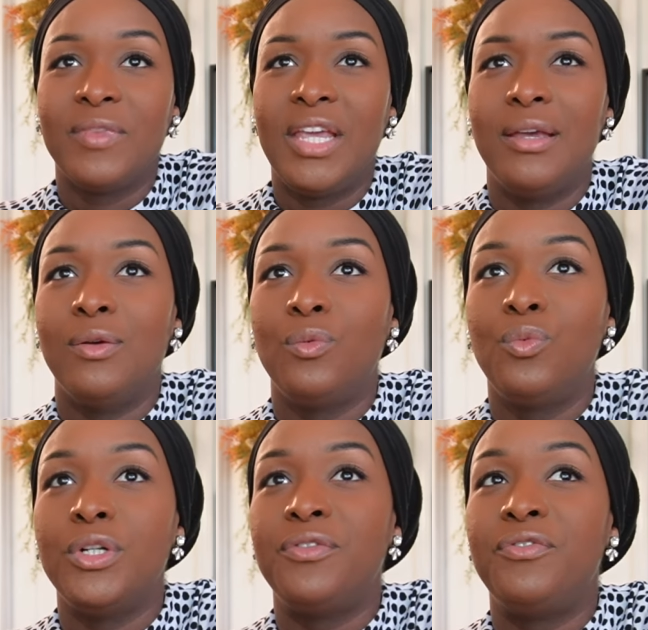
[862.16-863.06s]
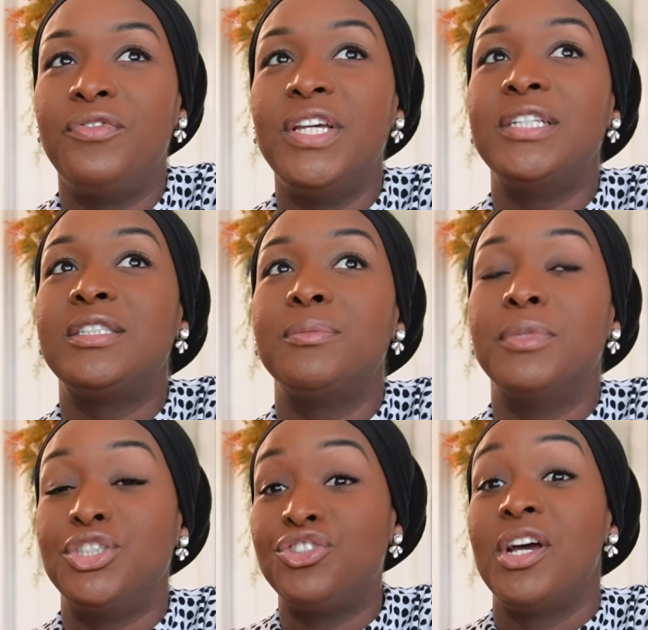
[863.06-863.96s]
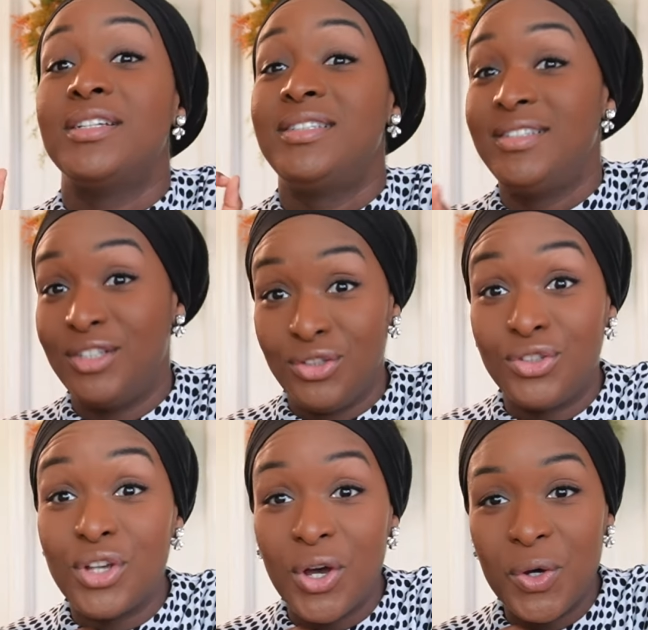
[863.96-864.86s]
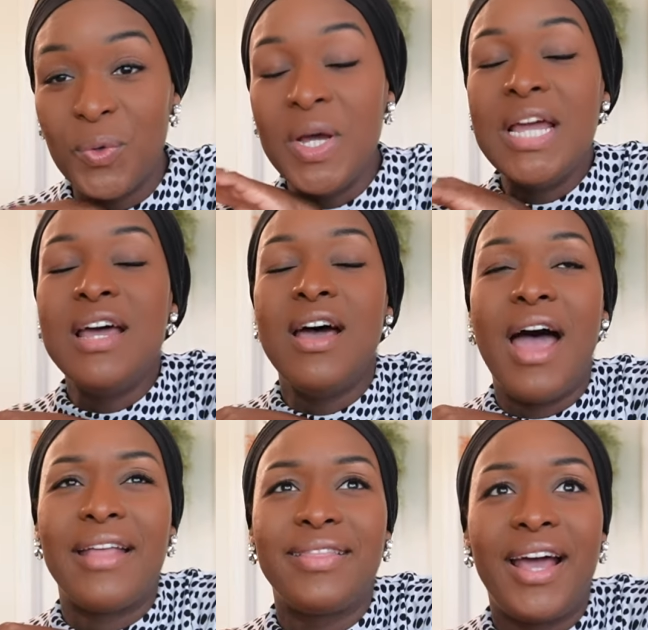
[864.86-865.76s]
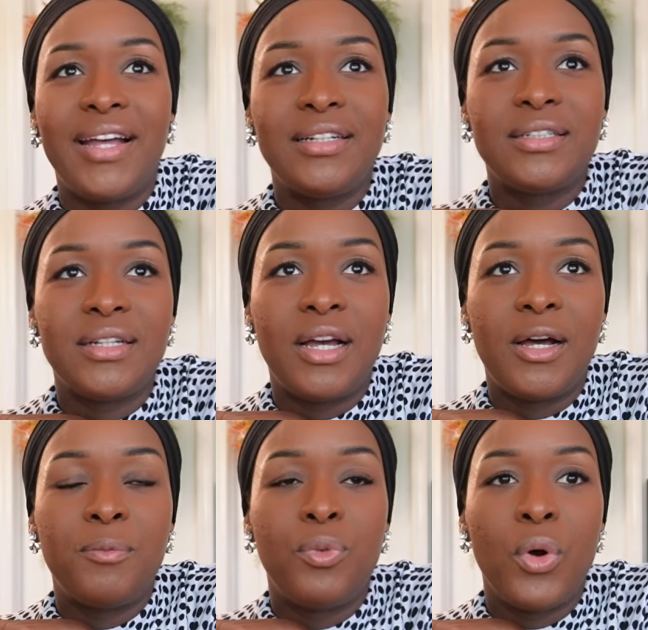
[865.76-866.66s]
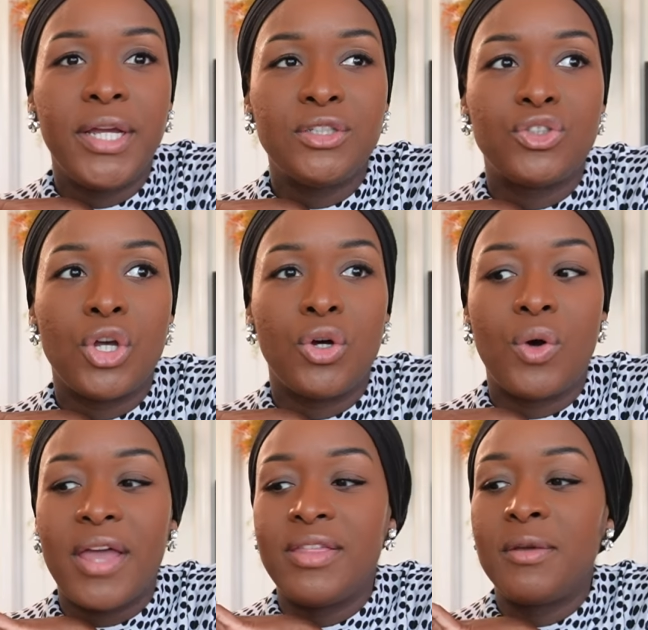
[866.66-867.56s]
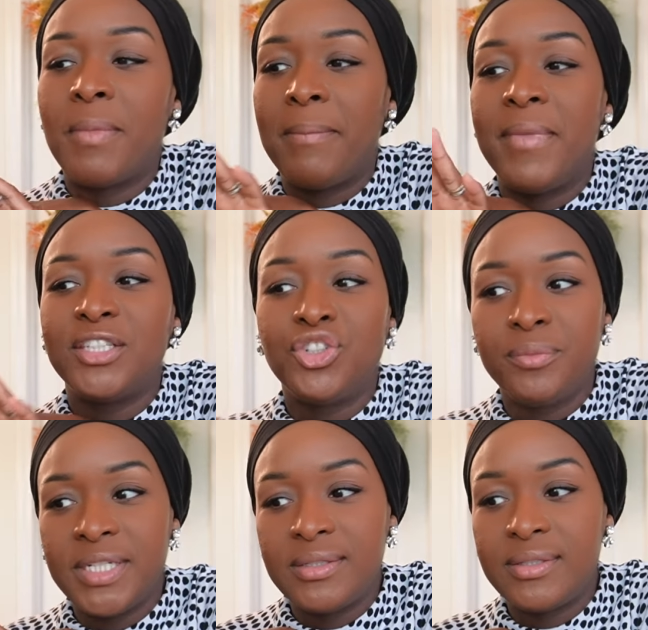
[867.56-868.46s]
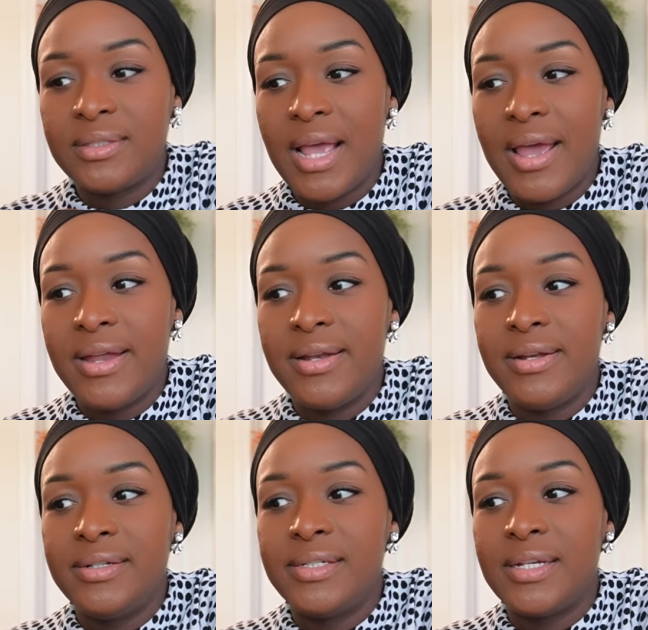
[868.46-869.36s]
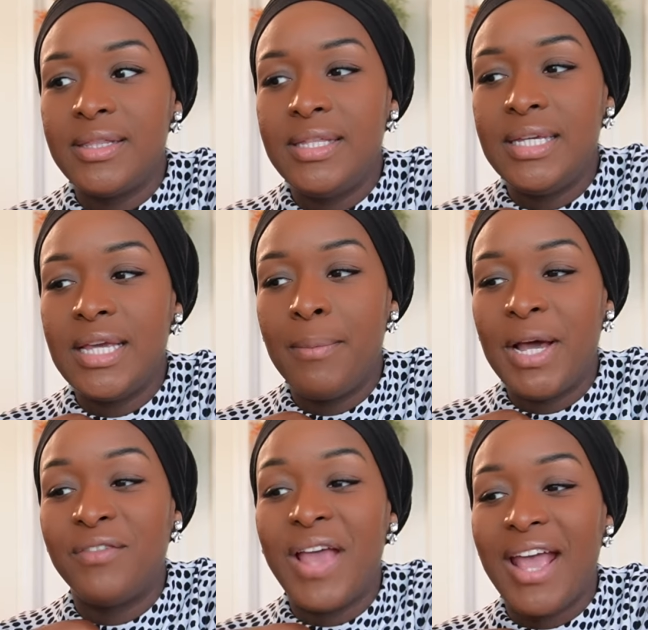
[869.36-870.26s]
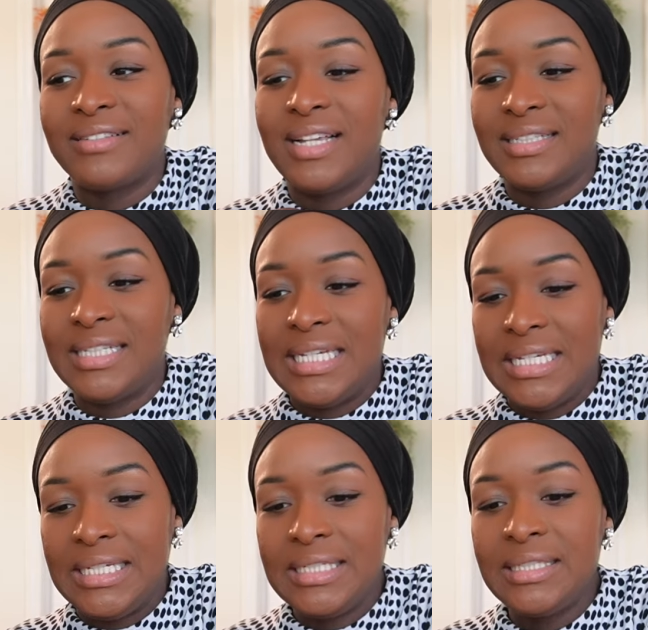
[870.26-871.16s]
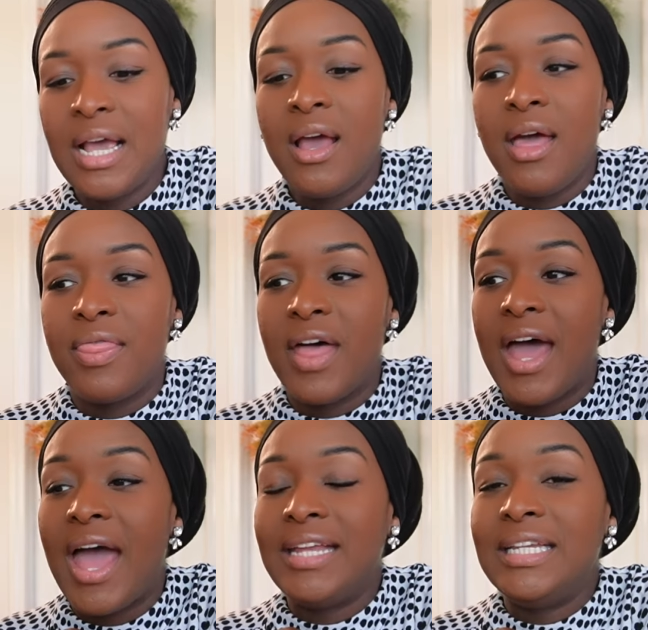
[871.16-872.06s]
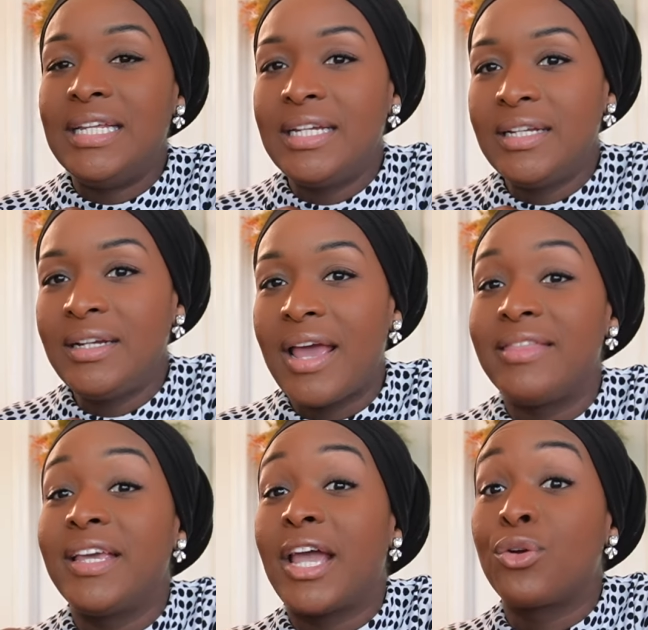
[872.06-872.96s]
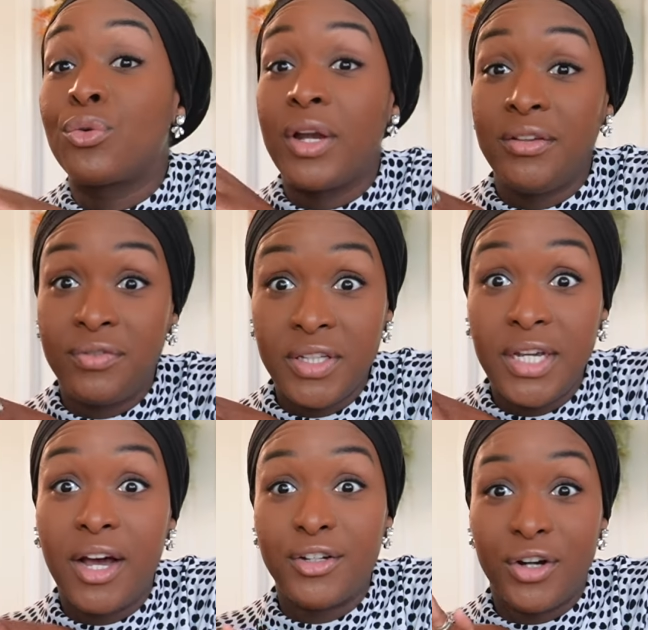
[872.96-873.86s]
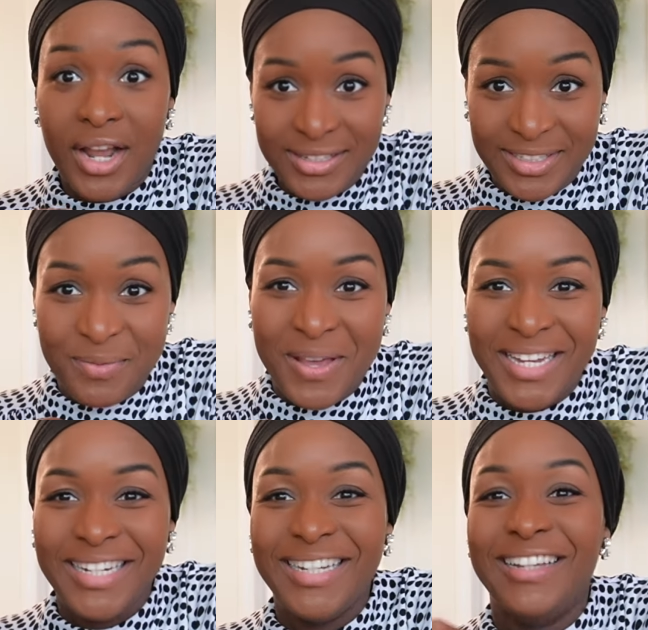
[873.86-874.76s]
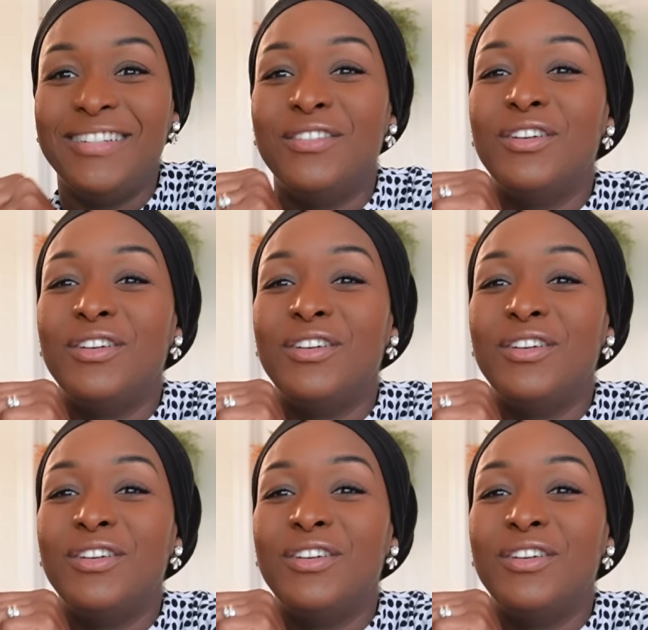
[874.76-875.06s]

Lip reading: It would fit, but just so at that point. So I think my measurements and the amount of excess ease that I needed, I think I gravely underestimated it.